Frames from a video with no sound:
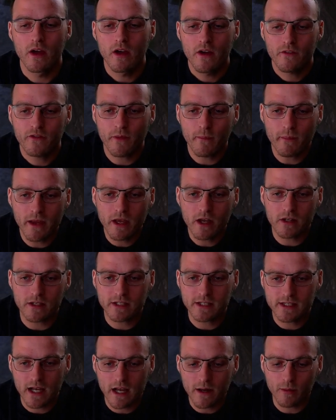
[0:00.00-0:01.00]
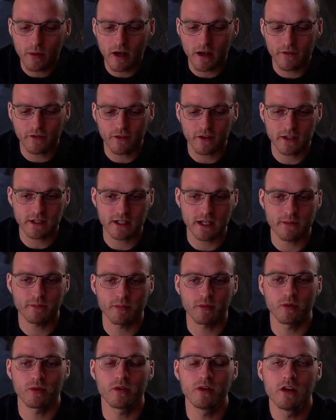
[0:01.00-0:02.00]
For me on Samurai, for
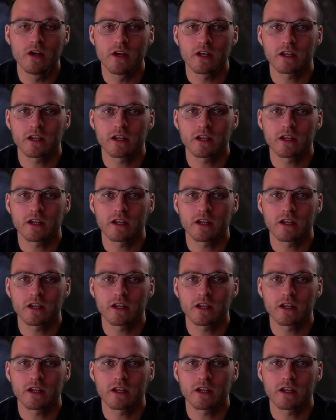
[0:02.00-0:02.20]
example,